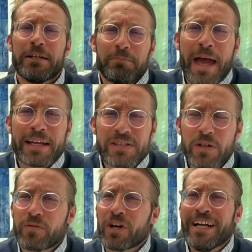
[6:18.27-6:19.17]
Mag
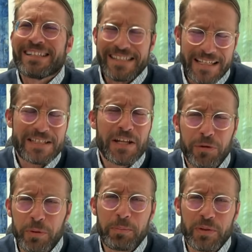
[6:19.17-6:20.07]
Silver,
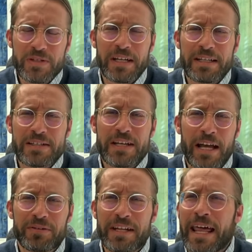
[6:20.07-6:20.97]
63%
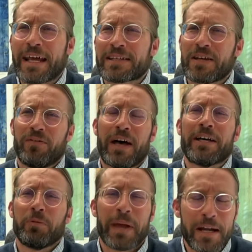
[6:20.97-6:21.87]
discount to net asset
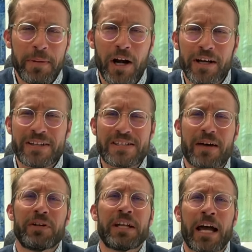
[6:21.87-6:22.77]
value. Pan American,
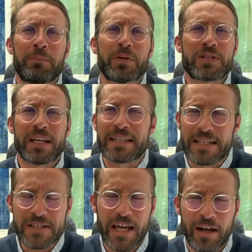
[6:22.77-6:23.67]
79%
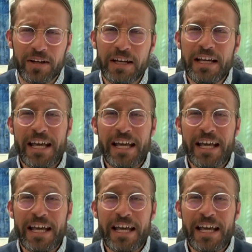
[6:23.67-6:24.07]
discount.